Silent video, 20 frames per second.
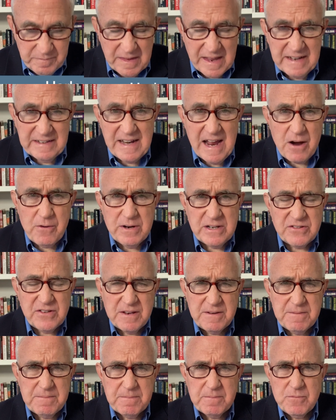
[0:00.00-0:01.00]
And now we
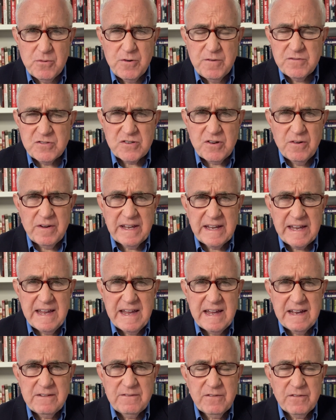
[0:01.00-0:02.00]
see moves going
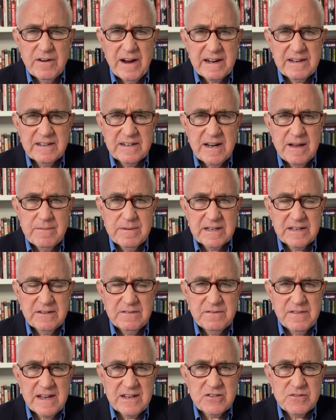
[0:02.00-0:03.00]
ahead for economic
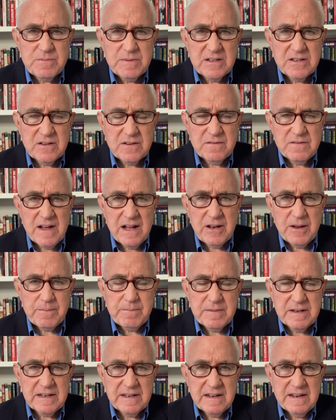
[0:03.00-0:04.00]
investment,
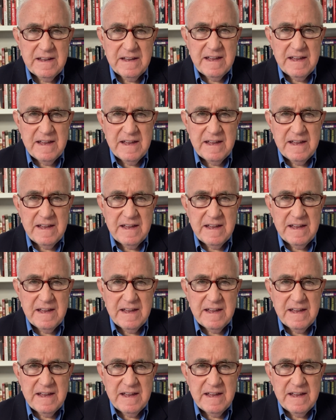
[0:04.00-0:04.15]
development,